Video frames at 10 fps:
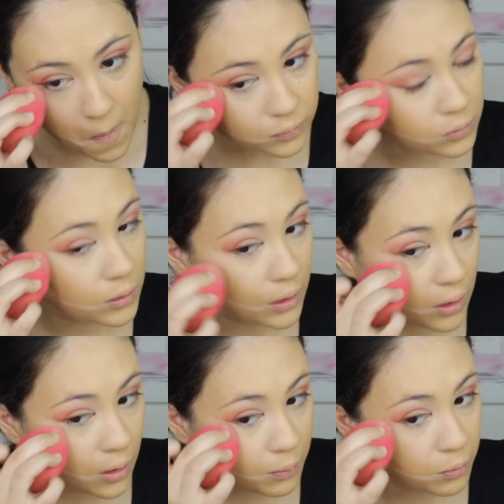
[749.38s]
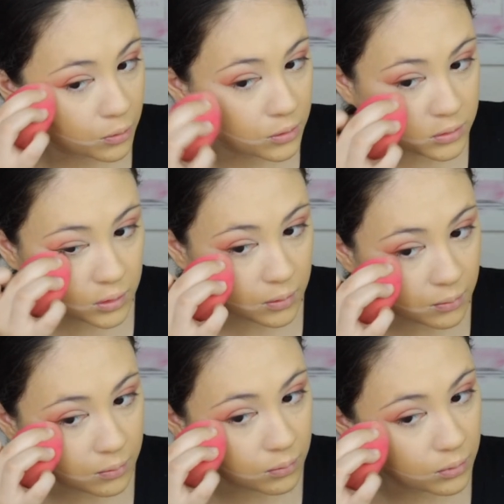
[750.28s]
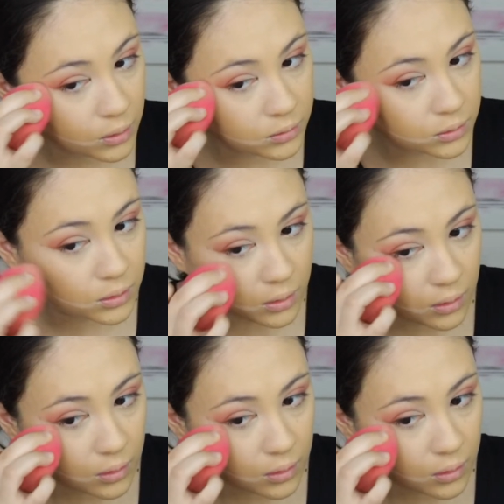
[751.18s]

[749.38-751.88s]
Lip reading: Go like upwards and blend it.